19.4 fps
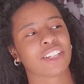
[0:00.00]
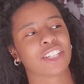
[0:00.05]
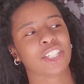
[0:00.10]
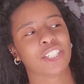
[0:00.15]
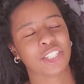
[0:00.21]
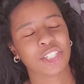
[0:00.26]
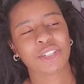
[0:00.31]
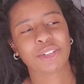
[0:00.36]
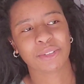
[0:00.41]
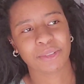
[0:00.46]

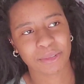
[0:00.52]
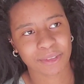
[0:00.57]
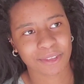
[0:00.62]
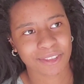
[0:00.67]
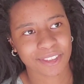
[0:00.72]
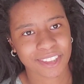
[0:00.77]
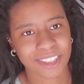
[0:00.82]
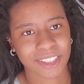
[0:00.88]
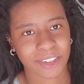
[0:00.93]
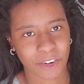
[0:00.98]

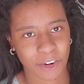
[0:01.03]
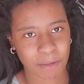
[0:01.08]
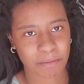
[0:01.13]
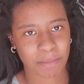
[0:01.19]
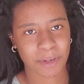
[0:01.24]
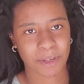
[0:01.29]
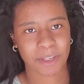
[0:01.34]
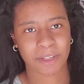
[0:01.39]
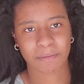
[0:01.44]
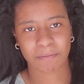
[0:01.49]
use, or
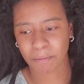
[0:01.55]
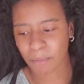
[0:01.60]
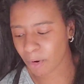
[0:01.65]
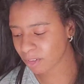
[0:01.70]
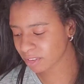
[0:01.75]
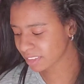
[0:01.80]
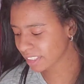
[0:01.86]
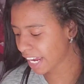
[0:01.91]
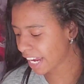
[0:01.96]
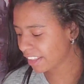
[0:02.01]
be
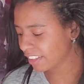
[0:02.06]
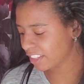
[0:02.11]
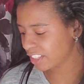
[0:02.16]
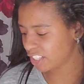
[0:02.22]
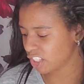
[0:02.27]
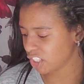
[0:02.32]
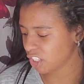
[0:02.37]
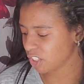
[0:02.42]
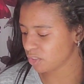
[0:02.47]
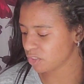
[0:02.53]
most likely
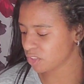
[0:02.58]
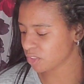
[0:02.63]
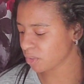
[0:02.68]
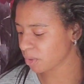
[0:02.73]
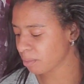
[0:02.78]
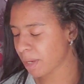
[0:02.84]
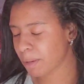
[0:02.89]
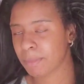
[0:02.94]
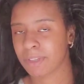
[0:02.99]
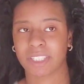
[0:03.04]
to use,
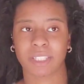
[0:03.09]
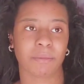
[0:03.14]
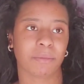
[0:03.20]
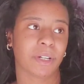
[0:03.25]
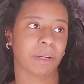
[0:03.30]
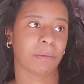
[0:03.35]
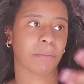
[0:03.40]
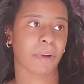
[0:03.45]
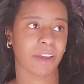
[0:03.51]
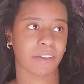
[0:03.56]
or maybe
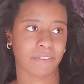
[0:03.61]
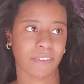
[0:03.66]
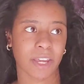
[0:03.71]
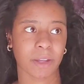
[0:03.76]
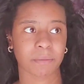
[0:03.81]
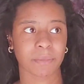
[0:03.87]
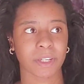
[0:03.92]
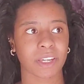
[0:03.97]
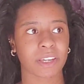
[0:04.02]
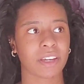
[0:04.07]
someone in my
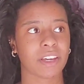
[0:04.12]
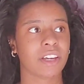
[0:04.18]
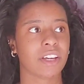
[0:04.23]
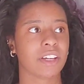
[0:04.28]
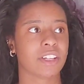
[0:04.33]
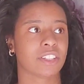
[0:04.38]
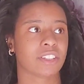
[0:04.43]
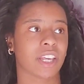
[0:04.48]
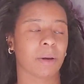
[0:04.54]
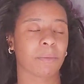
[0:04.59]
family,
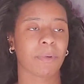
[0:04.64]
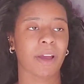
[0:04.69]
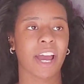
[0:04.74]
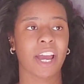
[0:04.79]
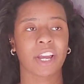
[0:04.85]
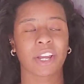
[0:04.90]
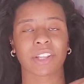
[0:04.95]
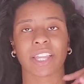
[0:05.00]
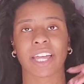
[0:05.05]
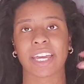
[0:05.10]
so that way
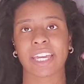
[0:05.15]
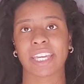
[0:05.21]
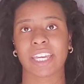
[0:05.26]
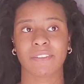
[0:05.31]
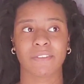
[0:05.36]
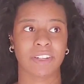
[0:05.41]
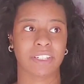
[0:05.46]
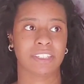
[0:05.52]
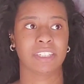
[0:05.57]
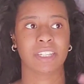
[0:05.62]
I could like
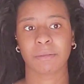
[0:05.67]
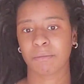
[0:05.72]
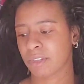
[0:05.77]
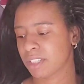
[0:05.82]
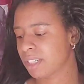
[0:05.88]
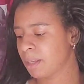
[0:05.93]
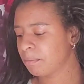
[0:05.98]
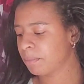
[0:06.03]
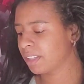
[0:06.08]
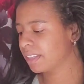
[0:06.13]
give it to them or
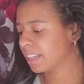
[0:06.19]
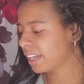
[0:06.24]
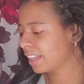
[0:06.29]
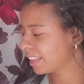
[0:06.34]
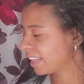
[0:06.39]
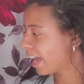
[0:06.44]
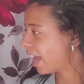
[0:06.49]
something like